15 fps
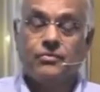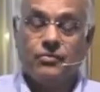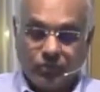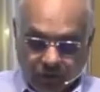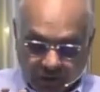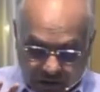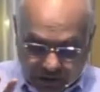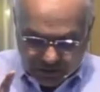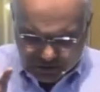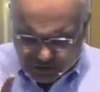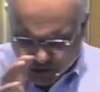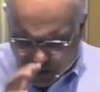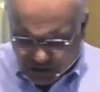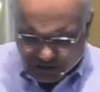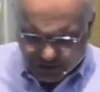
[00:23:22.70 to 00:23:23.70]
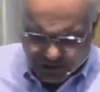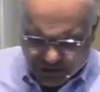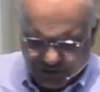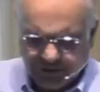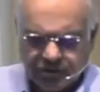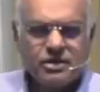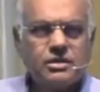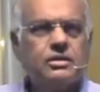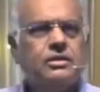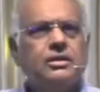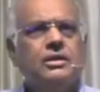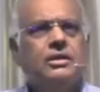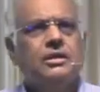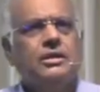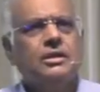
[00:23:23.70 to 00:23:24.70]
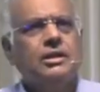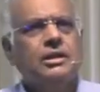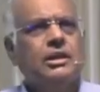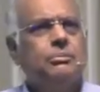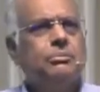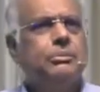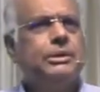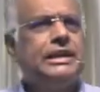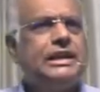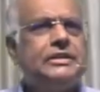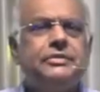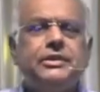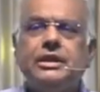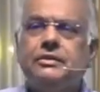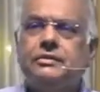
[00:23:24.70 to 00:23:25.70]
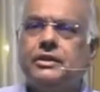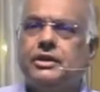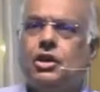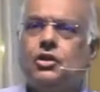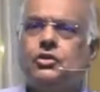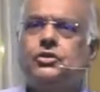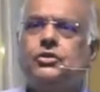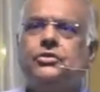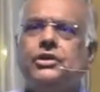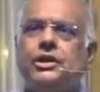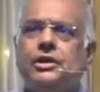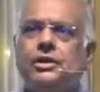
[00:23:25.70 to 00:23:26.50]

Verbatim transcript: It's not just belief in a philosophy